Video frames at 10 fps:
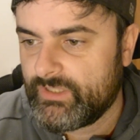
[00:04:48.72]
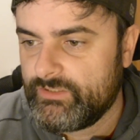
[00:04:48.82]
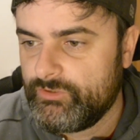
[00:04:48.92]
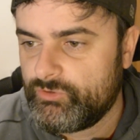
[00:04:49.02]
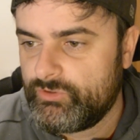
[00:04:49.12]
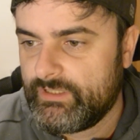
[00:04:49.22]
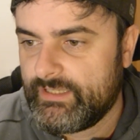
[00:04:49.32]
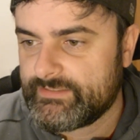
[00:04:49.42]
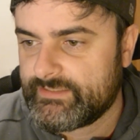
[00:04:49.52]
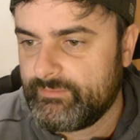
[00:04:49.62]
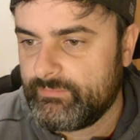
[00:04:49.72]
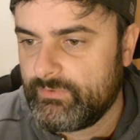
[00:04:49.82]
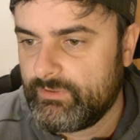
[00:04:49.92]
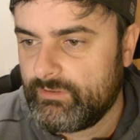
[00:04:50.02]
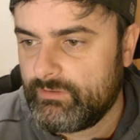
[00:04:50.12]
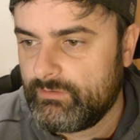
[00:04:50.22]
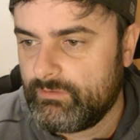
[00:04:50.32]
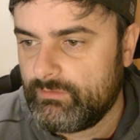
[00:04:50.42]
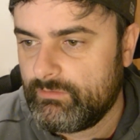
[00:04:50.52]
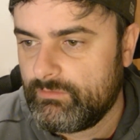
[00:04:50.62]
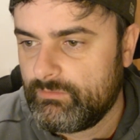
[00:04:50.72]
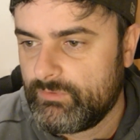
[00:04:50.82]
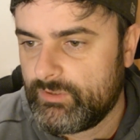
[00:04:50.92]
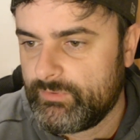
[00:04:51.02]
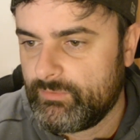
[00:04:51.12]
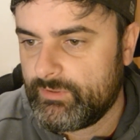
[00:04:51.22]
they drew their last game. Where are we?